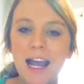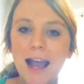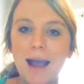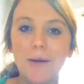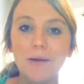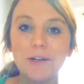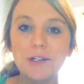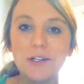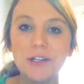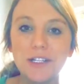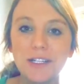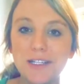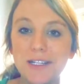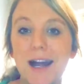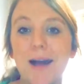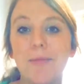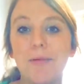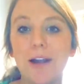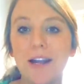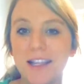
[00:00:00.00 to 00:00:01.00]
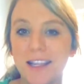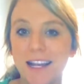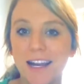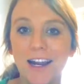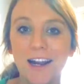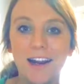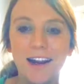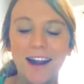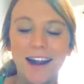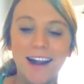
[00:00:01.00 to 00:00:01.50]
I want you to stop right
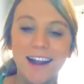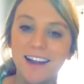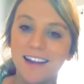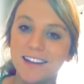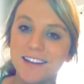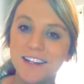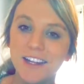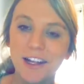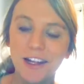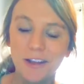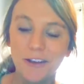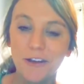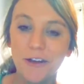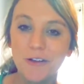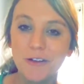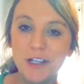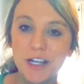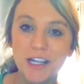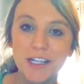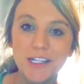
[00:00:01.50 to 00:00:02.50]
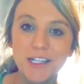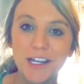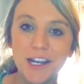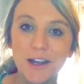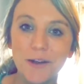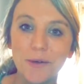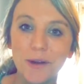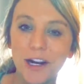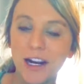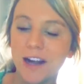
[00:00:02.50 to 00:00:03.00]
there and go change and get
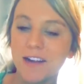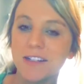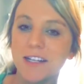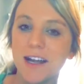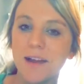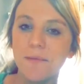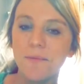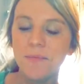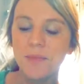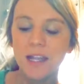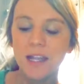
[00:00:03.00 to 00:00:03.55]
your workout done.